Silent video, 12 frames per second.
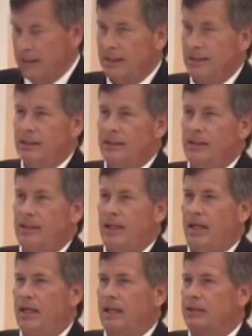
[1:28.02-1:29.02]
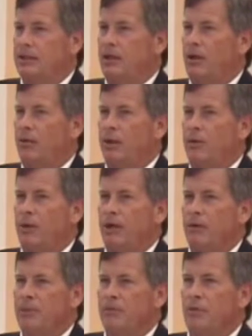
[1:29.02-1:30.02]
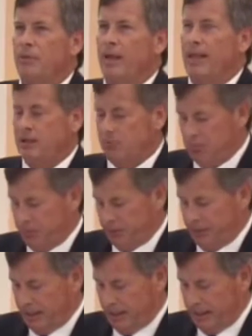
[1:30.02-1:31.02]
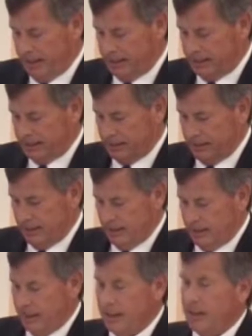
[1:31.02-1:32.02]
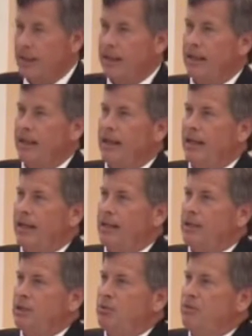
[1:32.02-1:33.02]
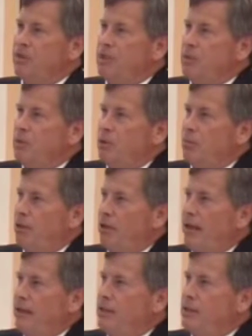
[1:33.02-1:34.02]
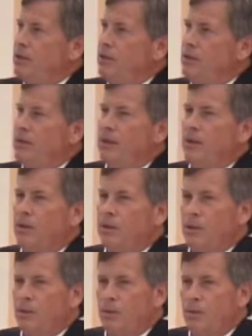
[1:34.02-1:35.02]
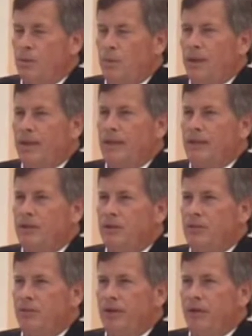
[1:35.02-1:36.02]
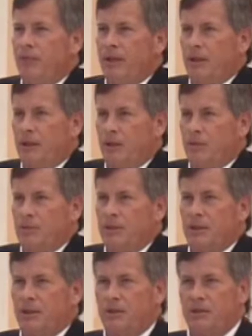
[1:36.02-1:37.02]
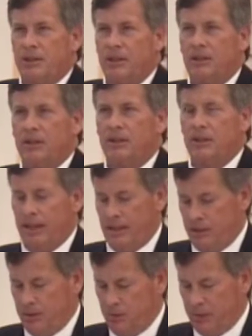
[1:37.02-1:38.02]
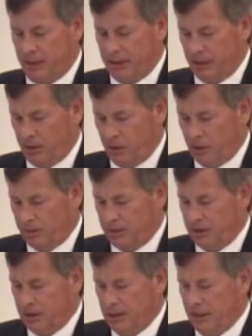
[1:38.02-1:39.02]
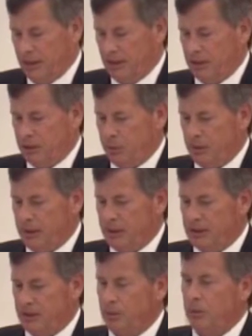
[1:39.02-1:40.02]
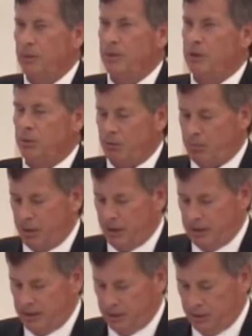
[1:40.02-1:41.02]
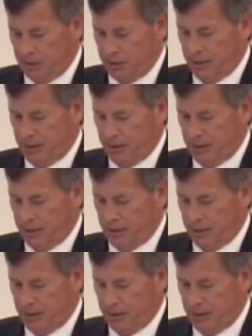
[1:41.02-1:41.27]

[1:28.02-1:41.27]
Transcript: such as our requirement for maximum building heights. And this provision would apply to 1- and 2-family homes. So single and duplex homes is what this ordinance would apply to.